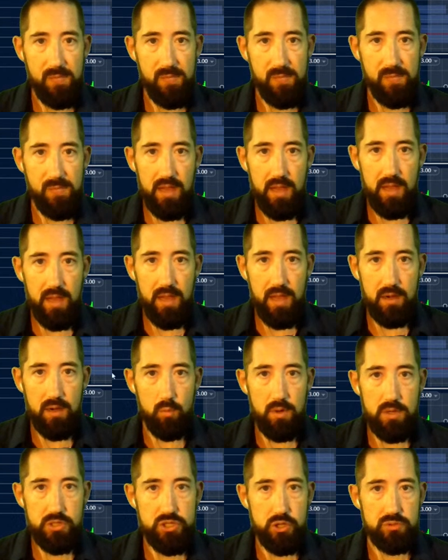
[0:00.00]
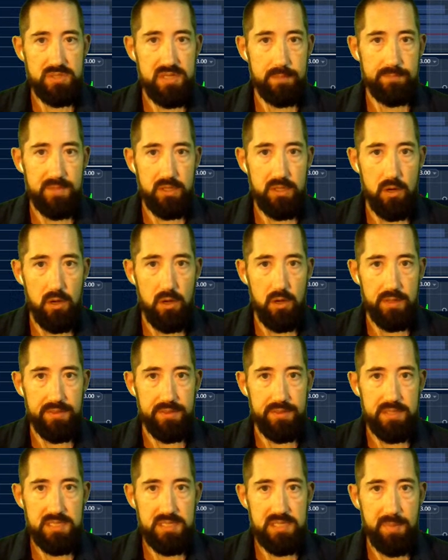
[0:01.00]
And I want to show you something on
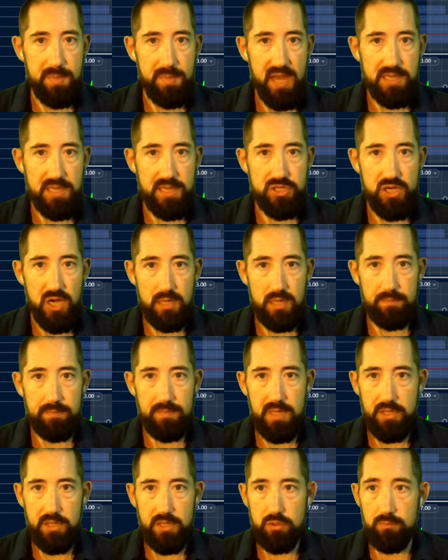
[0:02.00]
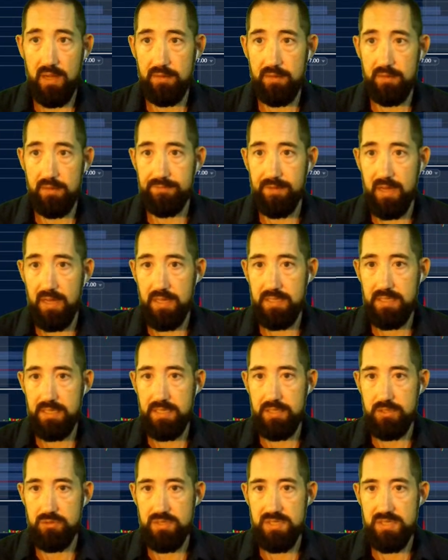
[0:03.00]
this spy chart that you might find
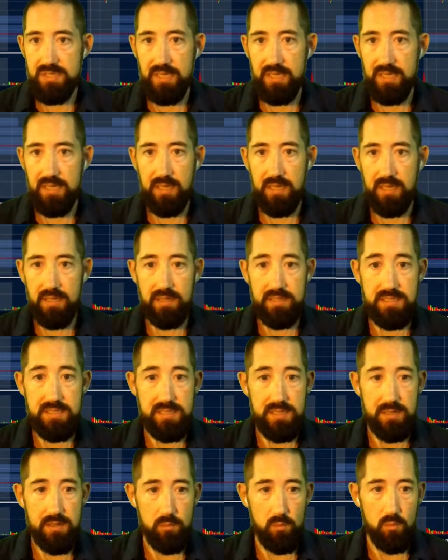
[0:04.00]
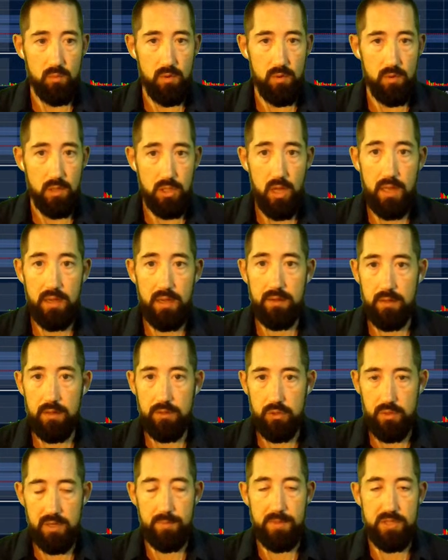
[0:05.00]
interesting. And it's a lot,
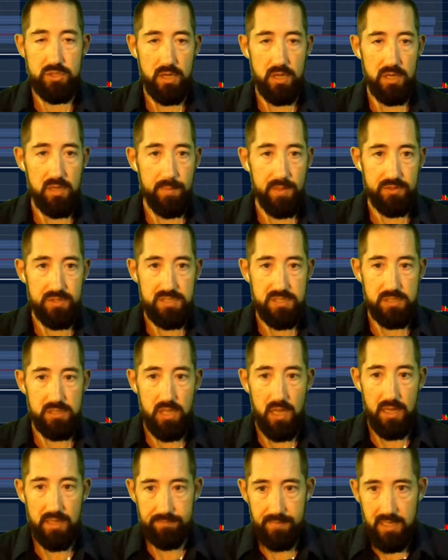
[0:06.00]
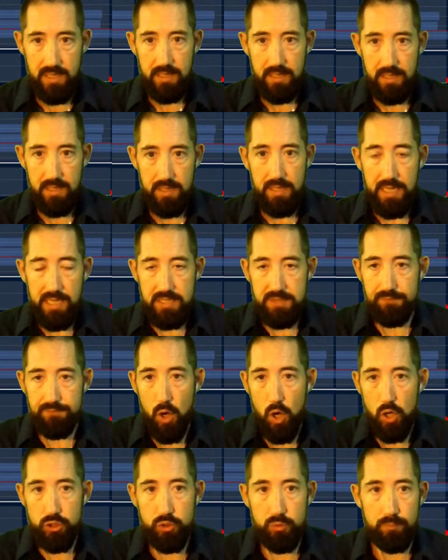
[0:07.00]
you hear me talk about this a lot. It's
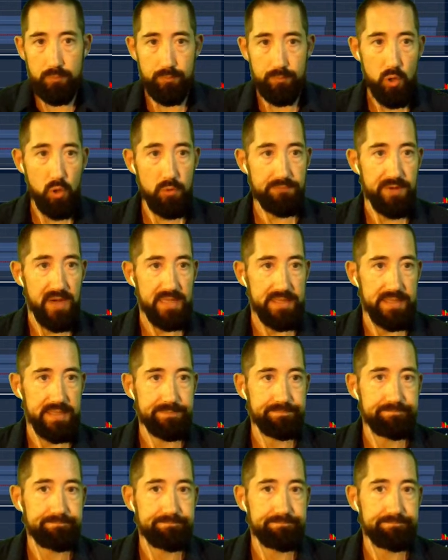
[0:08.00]
volume profiling.